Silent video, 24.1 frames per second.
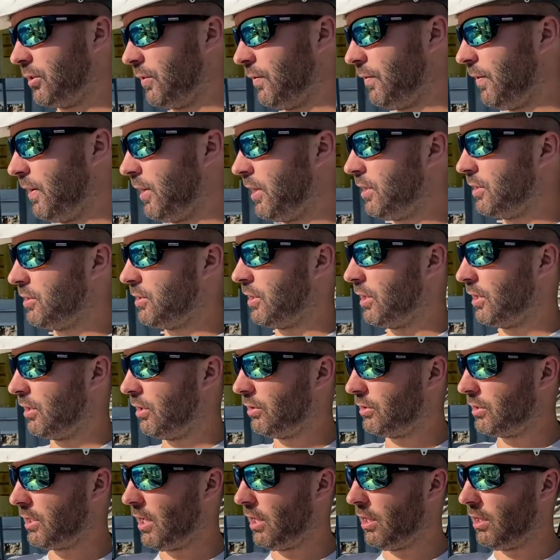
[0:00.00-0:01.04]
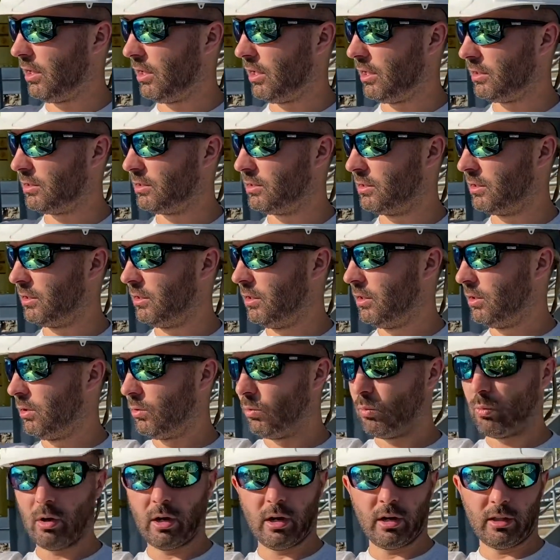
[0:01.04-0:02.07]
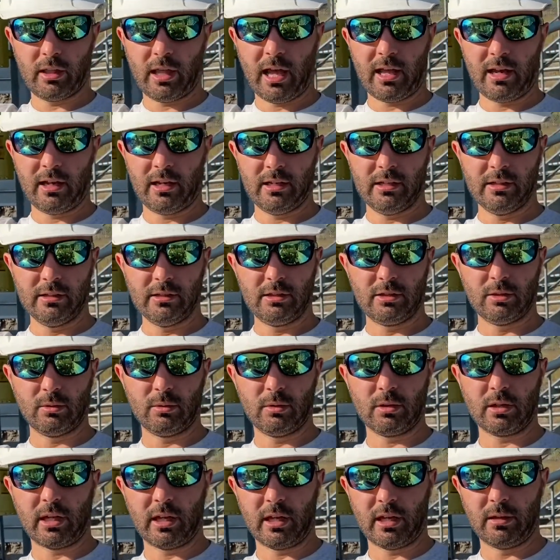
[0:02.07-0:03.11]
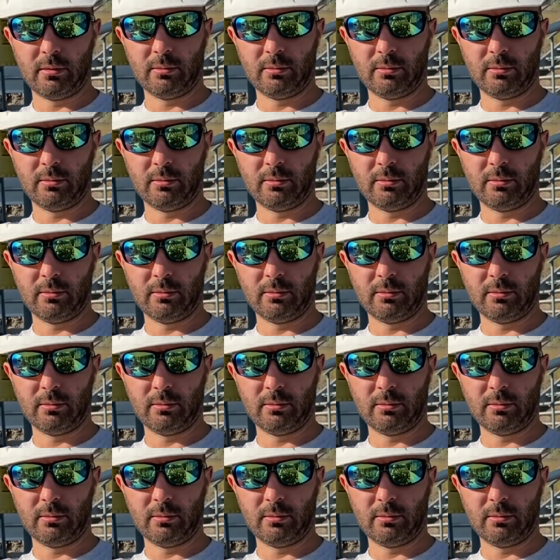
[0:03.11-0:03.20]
a fish, it'll tell us where that is. So we'll get